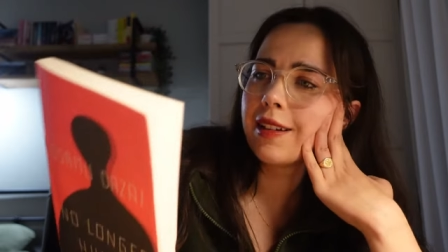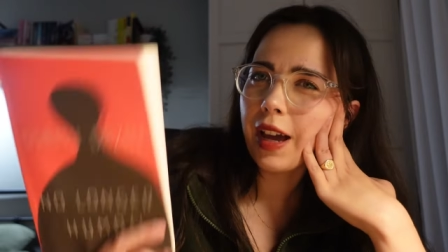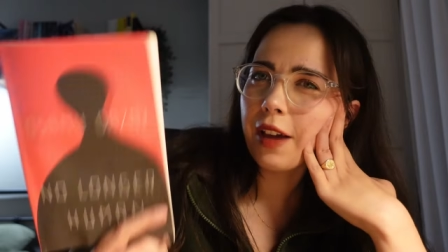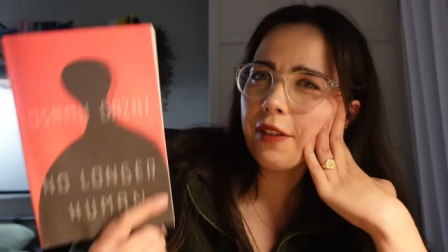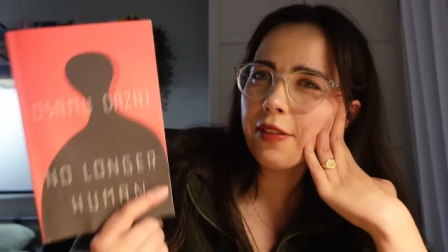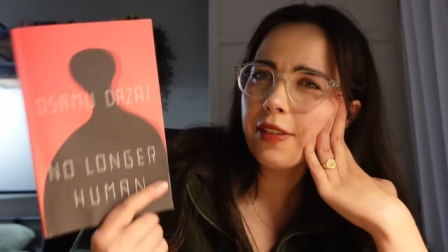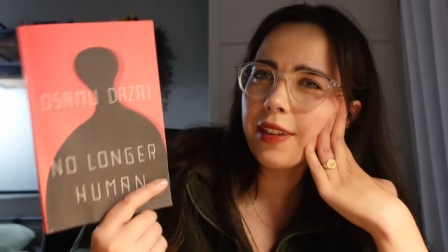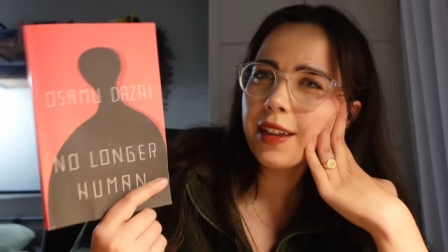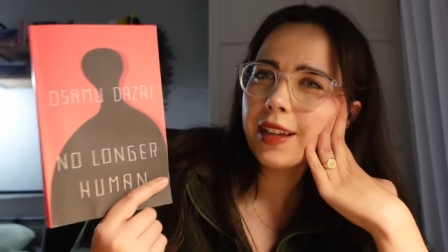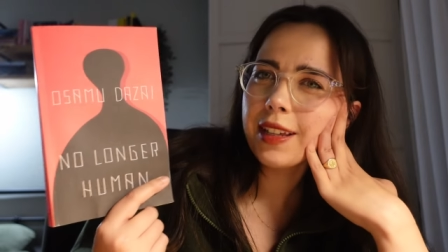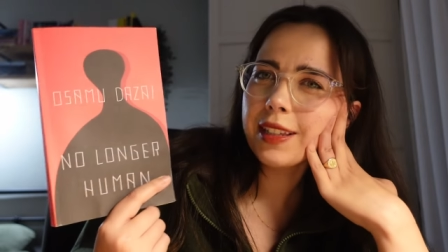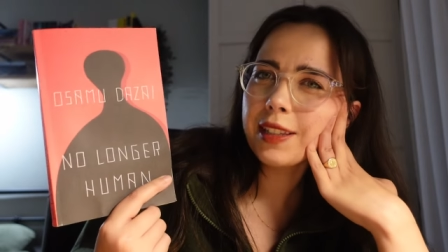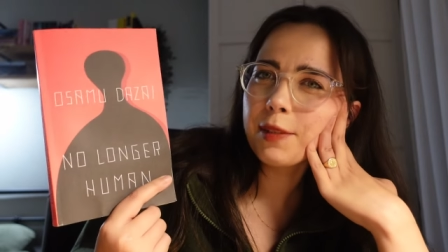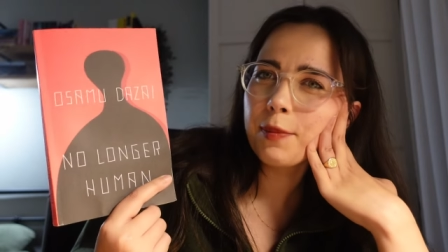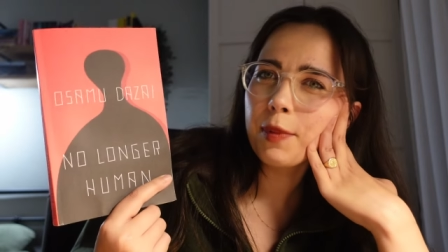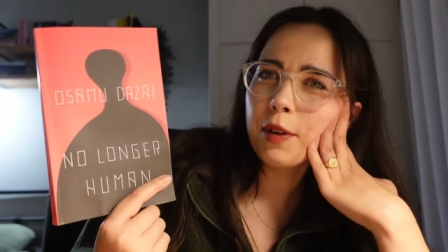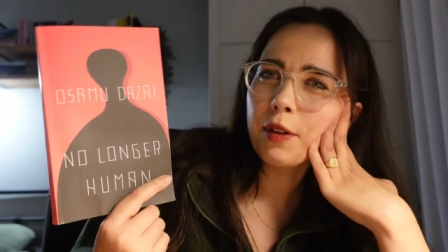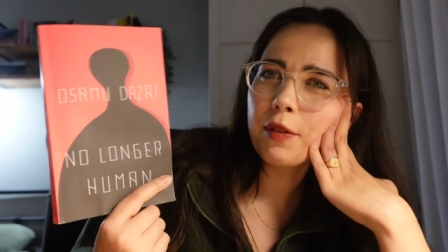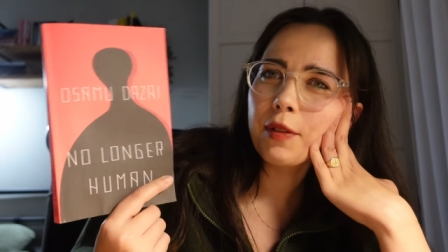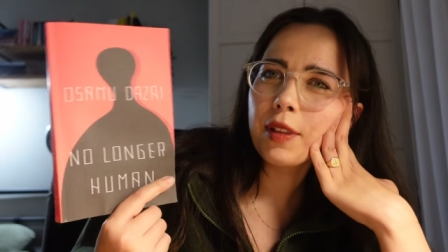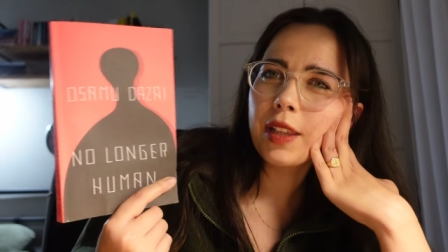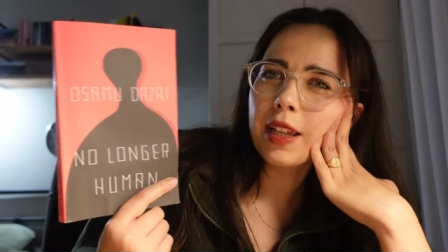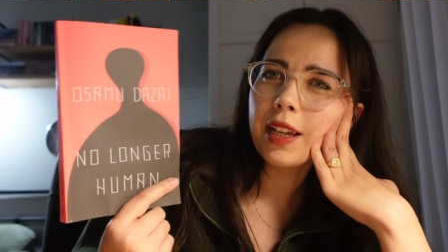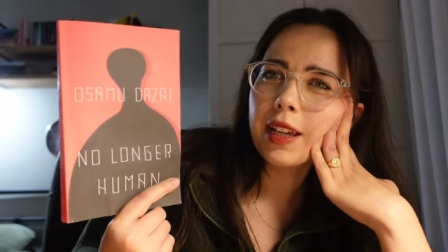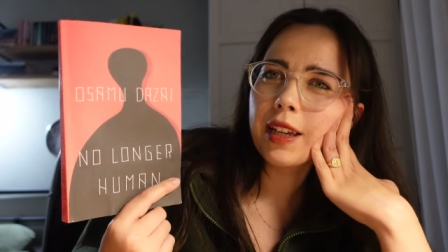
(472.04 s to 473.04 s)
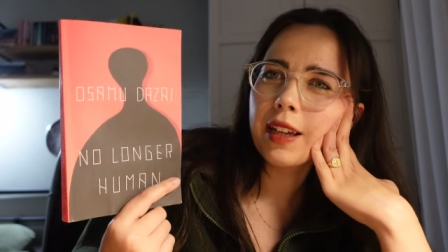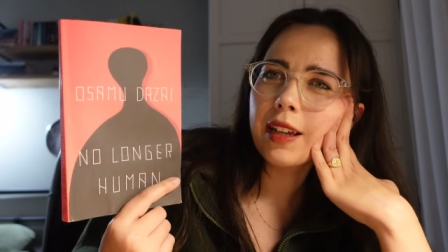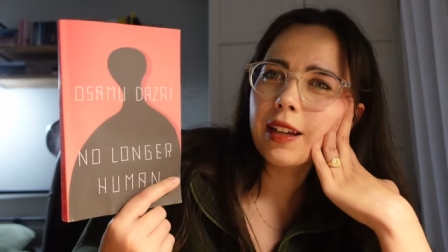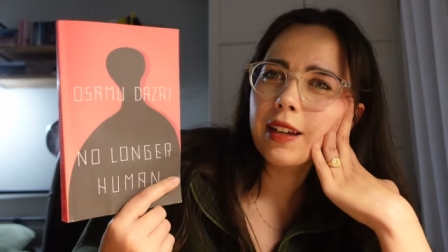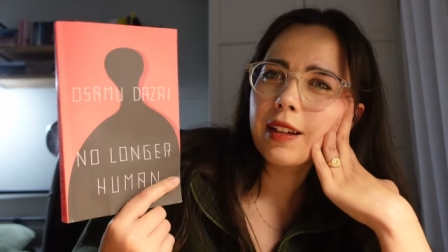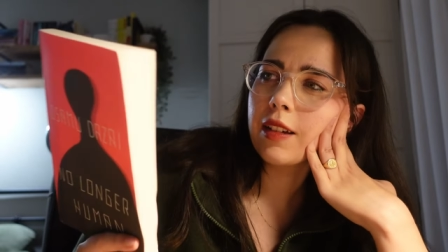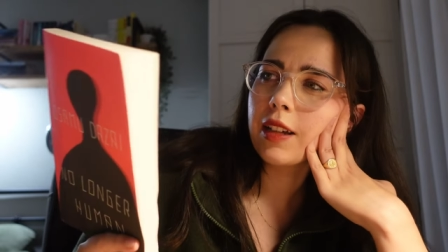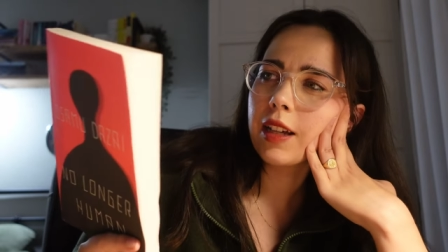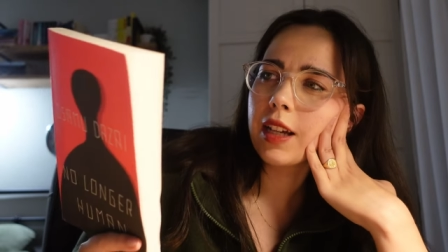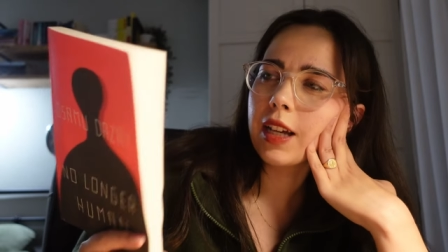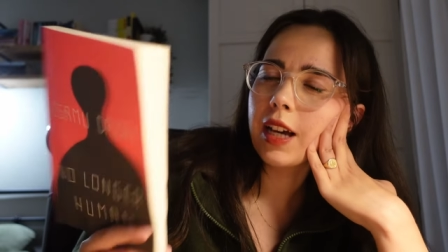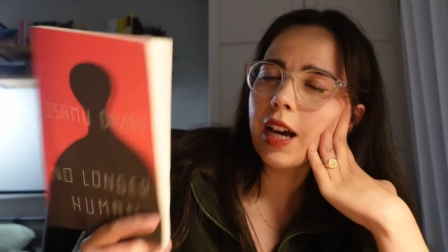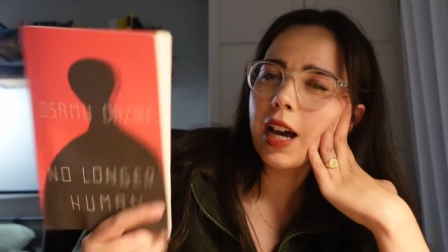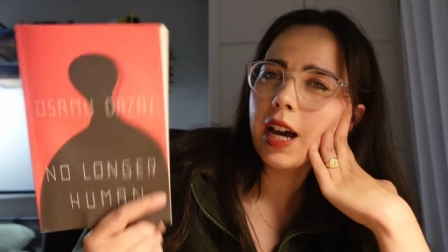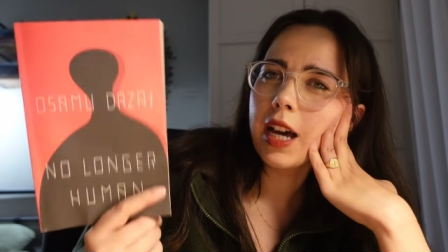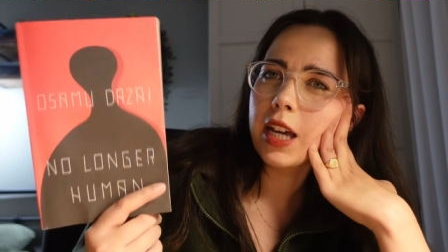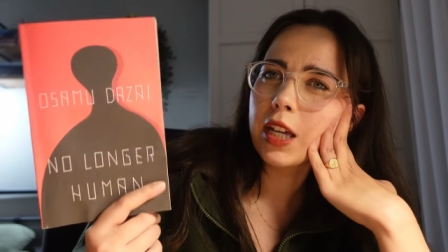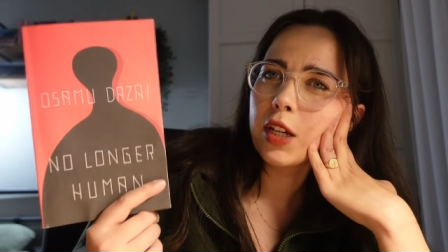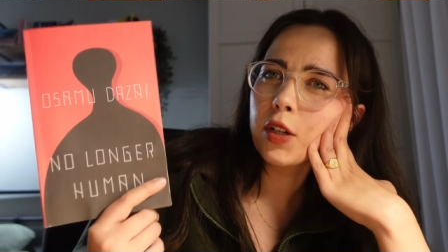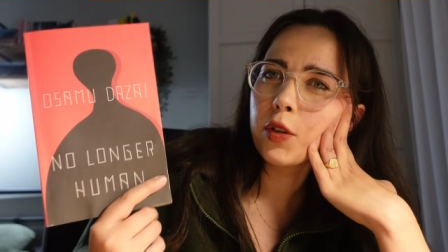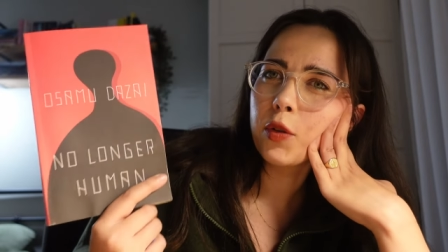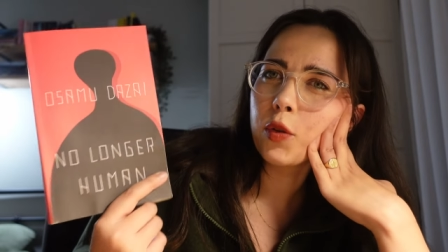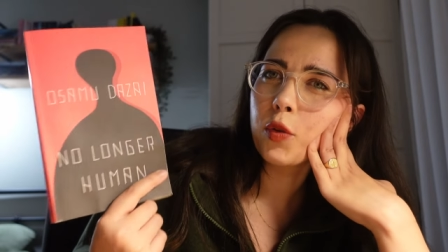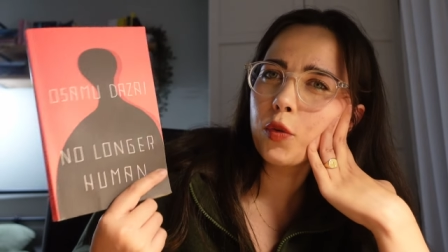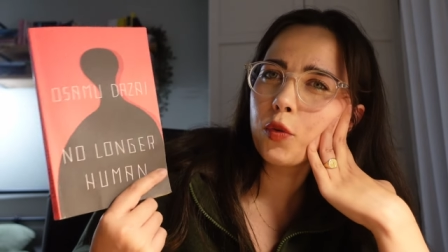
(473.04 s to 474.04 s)
I think it's about like a guy
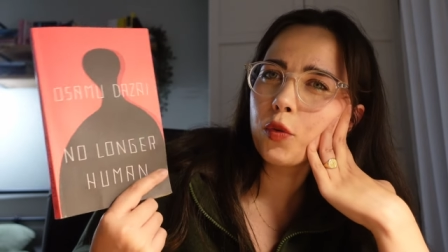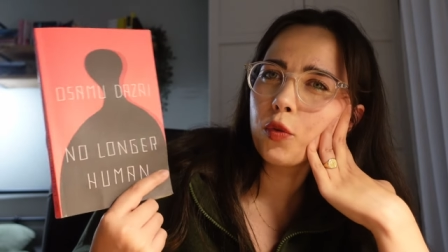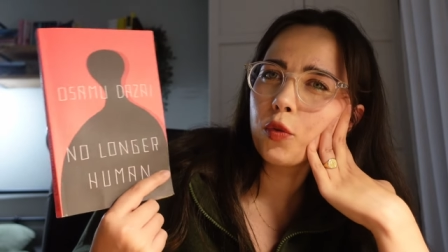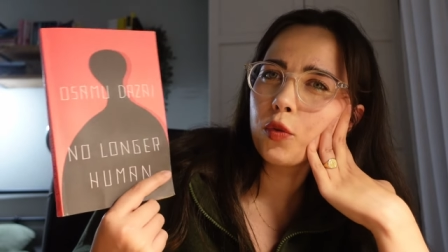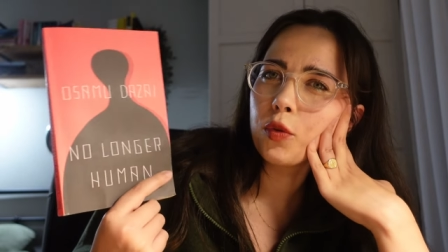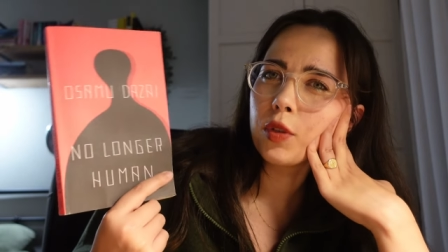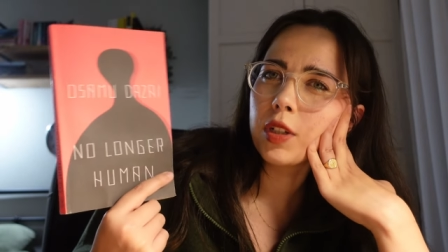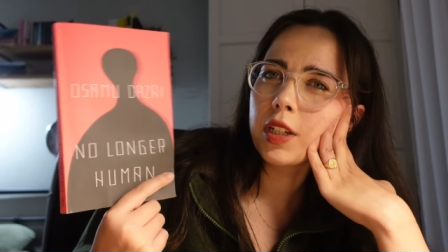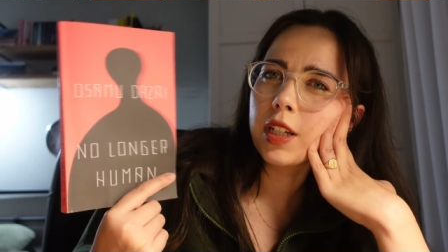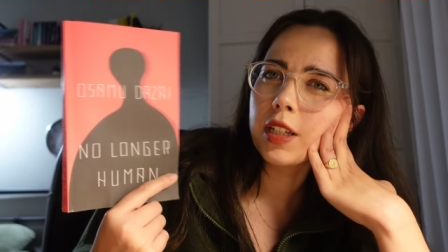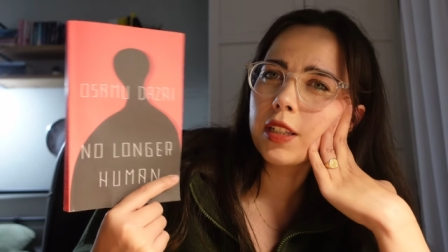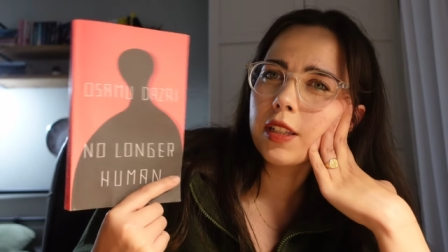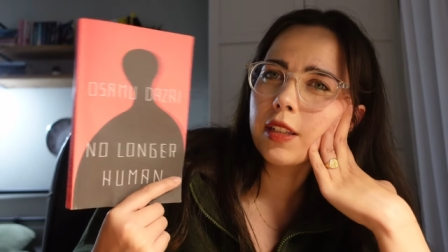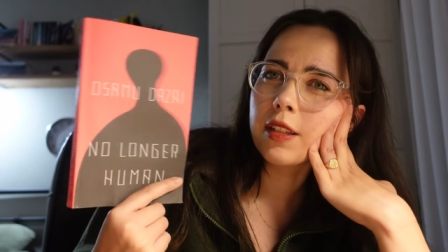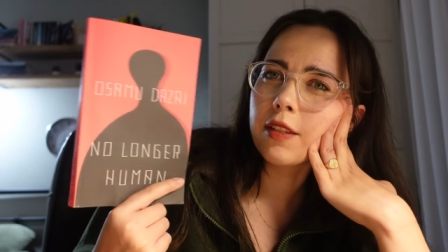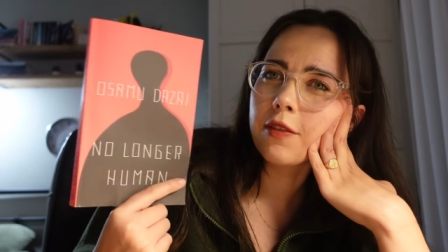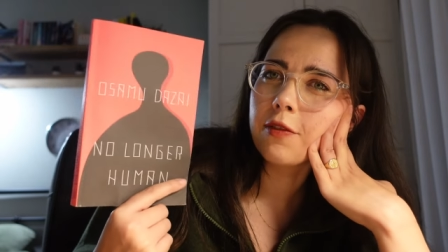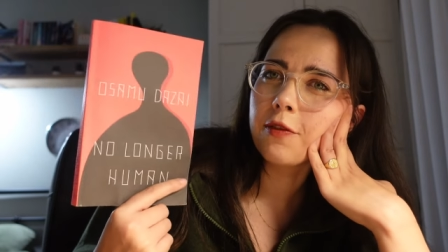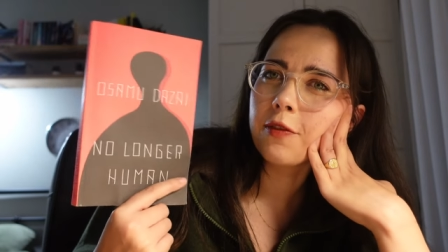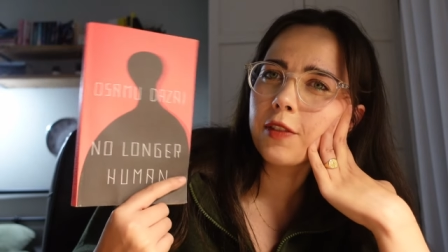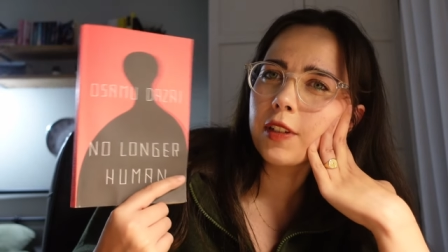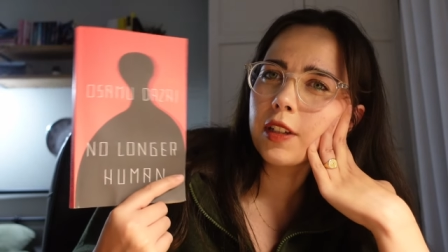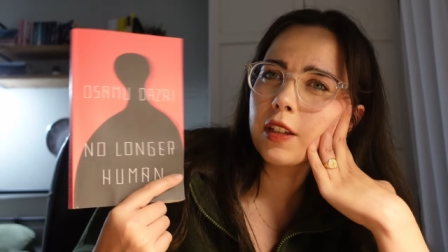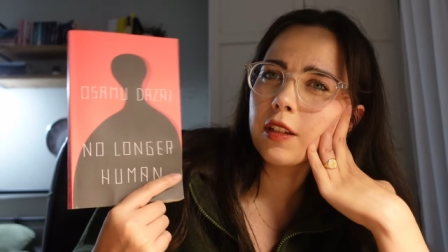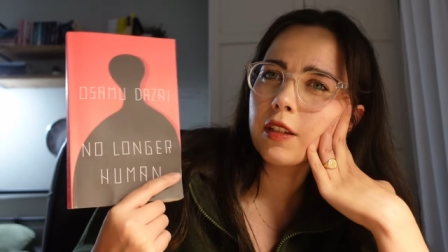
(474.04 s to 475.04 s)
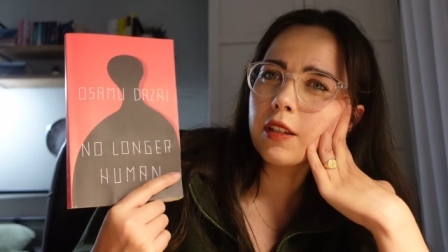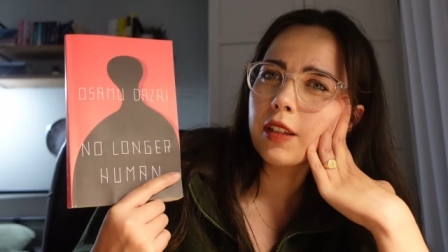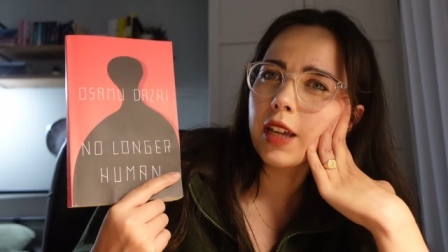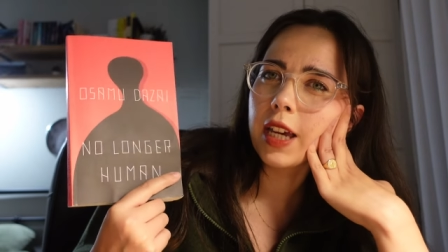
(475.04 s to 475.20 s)
who doesn't feel